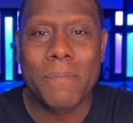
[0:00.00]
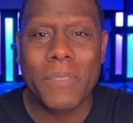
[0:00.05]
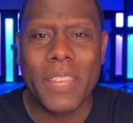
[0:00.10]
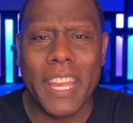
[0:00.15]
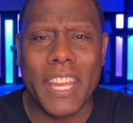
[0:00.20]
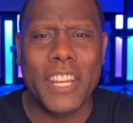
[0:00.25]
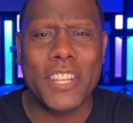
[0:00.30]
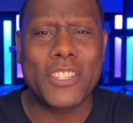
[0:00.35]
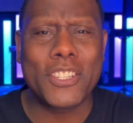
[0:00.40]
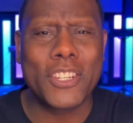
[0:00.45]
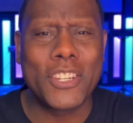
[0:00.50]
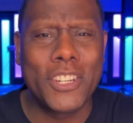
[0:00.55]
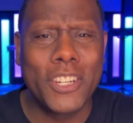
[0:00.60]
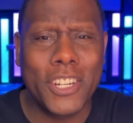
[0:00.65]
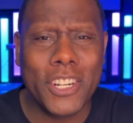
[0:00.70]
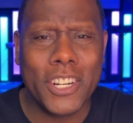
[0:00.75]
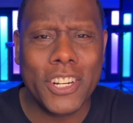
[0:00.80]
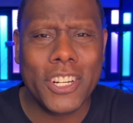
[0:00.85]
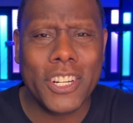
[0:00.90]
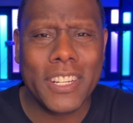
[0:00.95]
It is
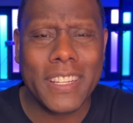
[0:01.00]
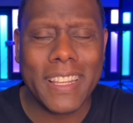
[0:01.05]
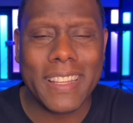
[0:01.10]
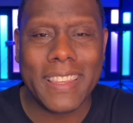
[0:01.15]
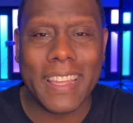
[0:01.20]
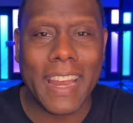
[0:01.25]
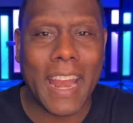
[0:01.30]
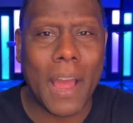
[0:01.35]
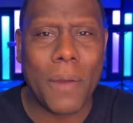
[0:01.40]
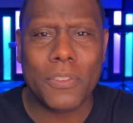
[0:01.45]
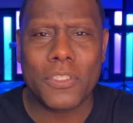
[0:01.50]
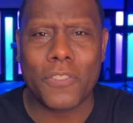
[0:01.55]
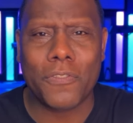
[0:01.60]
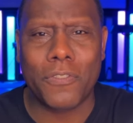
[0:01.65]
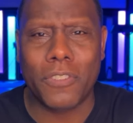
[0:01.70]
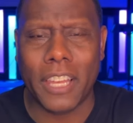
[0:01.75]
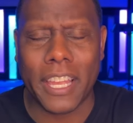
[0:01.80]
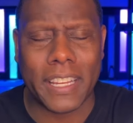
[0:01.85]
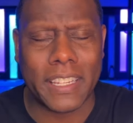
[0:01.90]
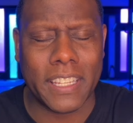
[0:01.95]
good that I was
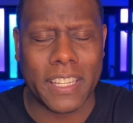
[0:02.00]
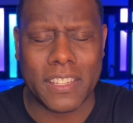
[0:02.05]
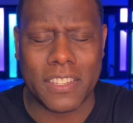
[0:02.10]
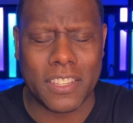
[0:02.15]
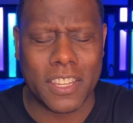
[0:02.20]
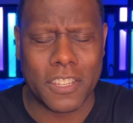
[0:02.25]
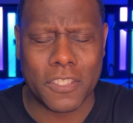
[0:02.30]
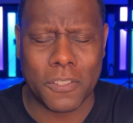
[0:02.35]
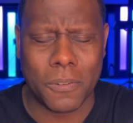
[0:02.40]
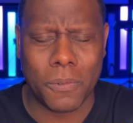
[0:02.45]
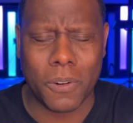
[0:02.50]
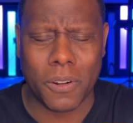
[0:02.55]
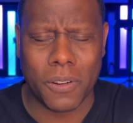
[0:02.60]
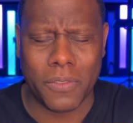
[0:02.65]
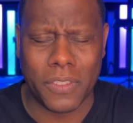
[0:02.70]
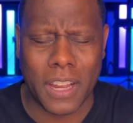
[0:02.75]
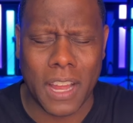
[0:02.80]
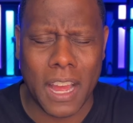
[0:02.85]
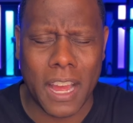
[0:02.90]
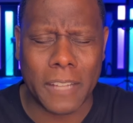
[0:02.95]
afflicted, says the word
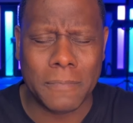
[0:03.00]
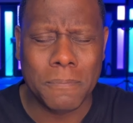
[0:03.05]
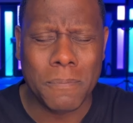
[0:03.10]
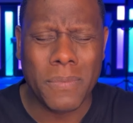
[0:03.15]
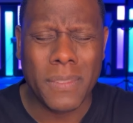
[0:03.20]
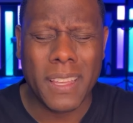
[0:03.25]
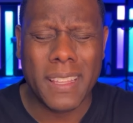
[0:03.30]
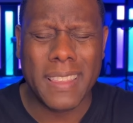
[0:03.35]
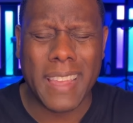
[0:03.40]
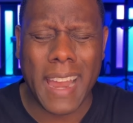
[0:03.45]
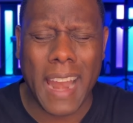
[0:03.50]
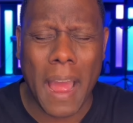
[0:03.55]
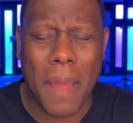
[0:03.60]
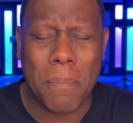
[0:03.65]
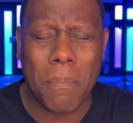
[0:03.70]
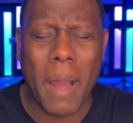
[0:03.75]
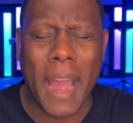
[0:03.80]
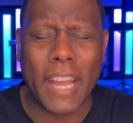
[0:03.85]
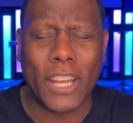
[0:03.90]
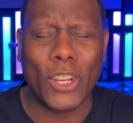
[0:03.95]
of God, that
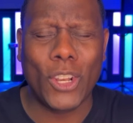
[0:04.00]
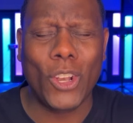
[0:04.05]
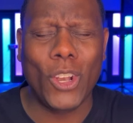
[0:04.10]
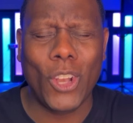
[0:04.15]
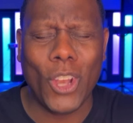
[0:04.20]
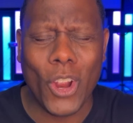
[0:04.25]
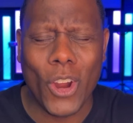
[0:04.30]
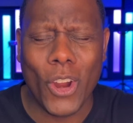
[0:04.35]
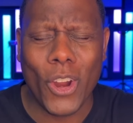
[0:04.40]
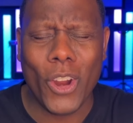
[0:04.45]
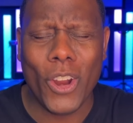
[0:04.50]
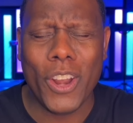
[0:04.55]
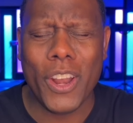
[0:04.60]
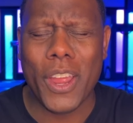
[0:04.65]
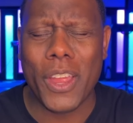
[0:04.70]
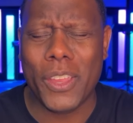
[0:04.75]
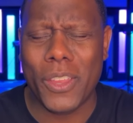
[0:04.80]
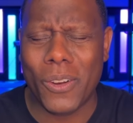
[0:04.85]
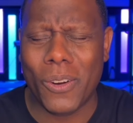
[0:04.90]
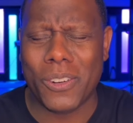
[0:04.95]
I might
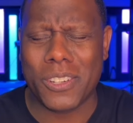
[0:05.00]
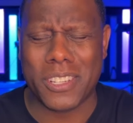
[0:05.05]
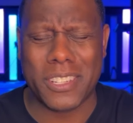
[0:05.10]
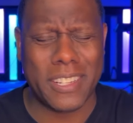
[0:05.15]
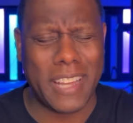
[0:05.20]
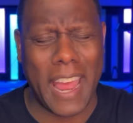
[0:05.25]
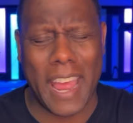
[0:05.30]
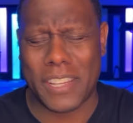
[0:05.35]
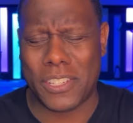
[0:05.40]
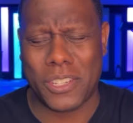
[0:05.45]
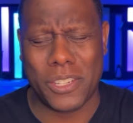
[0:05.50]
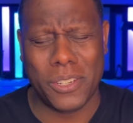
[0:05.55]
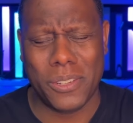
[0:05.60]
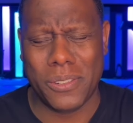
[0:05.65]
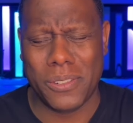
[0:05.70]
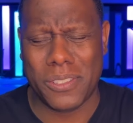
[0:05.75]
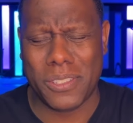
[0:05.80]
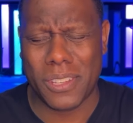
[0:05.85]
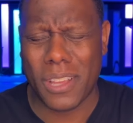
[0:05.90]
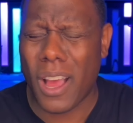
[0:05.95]
learn your
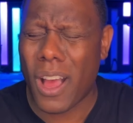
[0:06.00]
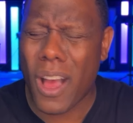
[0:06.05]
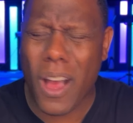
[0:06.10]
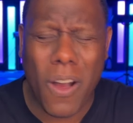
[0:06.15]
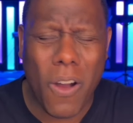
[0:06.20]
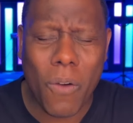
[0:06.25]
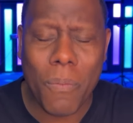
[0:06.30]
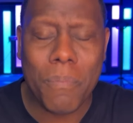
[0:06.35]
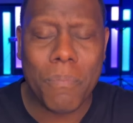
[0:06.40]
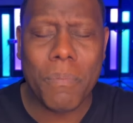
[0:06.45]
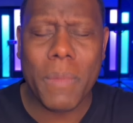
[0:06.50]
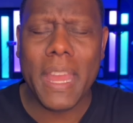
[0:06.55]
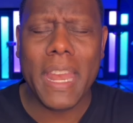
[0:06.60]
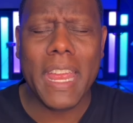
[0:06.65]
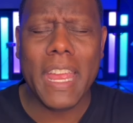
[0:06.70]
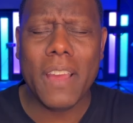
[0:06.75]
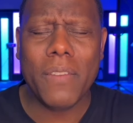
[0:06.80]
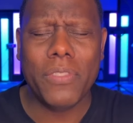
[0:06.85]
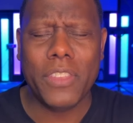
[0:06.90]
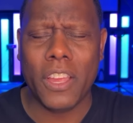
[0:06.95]
statutes. Oh,
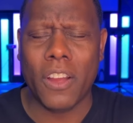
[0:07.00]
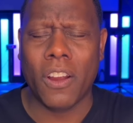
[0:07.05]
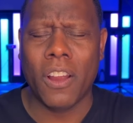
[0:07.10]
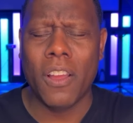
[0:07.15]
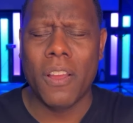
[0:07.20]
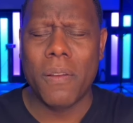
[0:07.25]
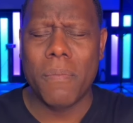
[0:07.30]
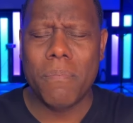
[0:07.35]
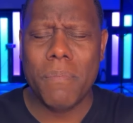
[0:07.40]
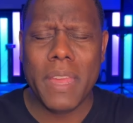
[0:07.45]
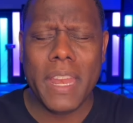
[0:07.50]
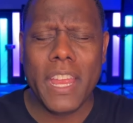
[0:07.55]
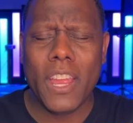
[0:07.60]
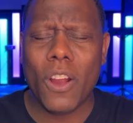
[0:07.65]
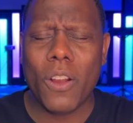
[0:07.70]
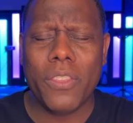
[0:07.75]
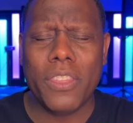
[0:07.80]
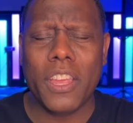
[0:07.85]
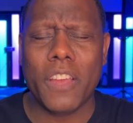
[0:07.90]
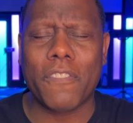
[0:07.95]
many
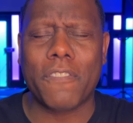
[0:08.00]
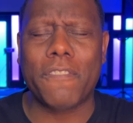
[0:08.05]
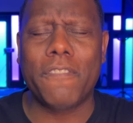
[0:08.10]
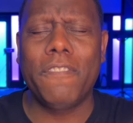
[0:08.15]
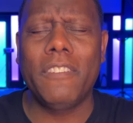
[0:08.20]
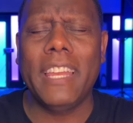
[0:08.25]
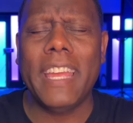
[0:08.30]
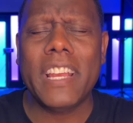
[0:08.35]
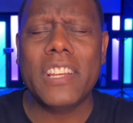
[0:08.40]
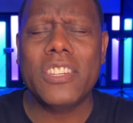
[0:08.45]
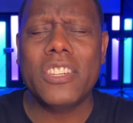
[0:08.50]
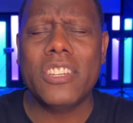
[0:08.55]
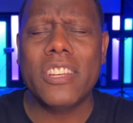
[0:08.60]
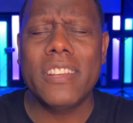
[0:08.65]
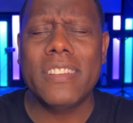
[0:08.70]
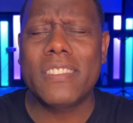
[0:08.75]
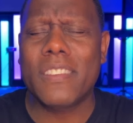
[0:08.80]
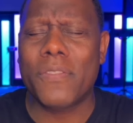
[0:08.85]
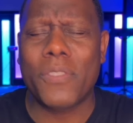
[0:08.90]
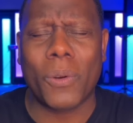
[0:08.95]
are the
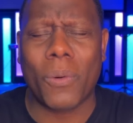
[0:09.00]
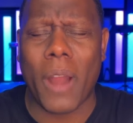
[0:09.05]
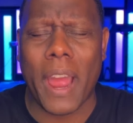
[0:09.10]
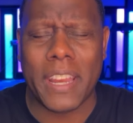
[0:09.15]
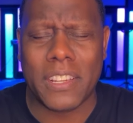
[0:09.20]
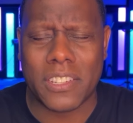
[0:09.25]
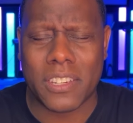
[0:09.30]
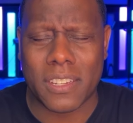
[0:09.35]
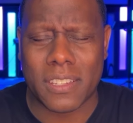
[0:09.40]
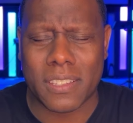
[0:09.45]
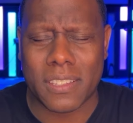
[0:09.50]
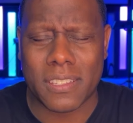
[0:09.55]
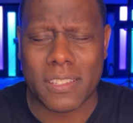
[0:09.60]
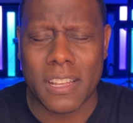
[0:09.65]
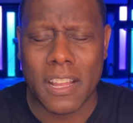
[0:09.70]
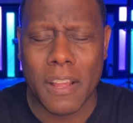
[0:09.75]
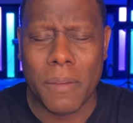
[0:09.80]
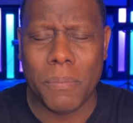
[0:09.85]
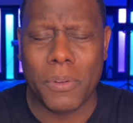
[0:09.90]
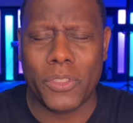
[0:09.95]
afflictions of the
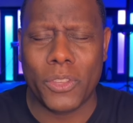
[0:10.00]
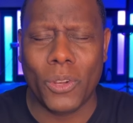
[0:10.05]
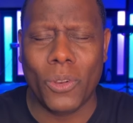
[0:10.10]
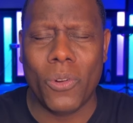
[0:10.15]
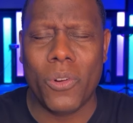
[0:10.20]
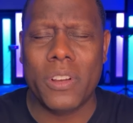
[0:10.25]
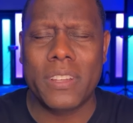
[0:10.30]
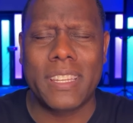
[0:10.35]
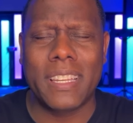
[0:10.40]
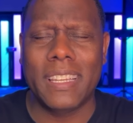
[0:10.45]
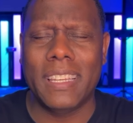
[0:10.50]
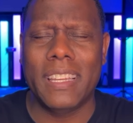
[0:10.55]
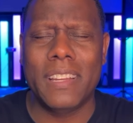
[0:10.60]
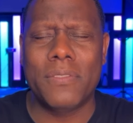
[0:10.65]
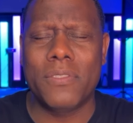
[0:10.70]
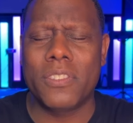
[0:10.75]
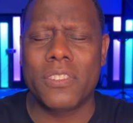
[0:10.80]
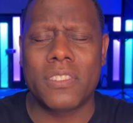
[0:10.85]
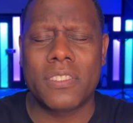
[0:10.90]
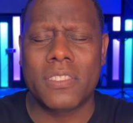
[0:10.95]
righteous, but the Lord
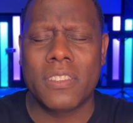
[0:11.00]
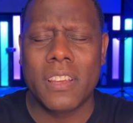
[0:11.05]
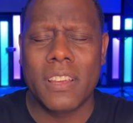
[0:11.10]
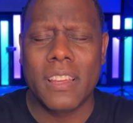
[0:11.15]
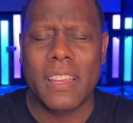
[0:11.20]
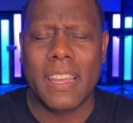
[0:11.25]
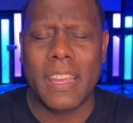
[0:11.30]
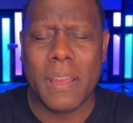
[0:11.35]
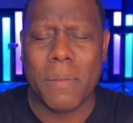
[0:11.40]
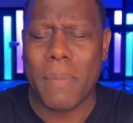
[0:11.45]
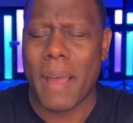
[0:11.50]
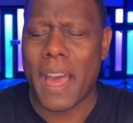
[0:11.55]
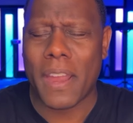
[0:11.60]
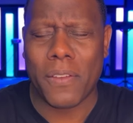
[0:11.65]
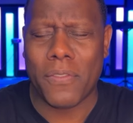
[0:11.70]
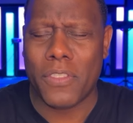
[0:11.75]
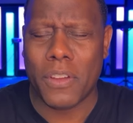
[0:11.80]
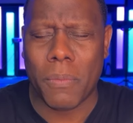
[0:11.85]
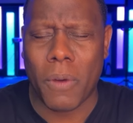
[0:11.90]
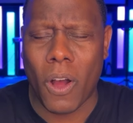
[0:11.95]
delivers him
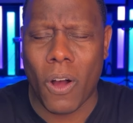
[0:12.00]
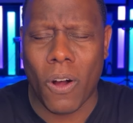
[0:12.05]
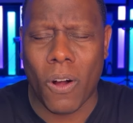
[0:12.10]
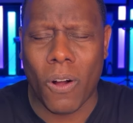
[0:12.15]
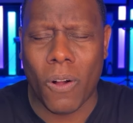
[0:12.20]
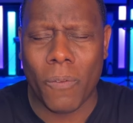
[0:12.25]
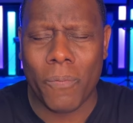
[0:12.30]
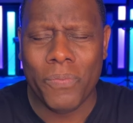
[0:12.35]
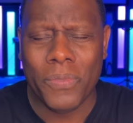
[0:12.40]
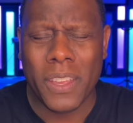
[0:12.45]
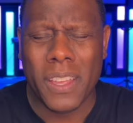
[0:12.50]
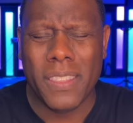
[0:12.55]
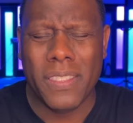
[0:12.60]
out of them all.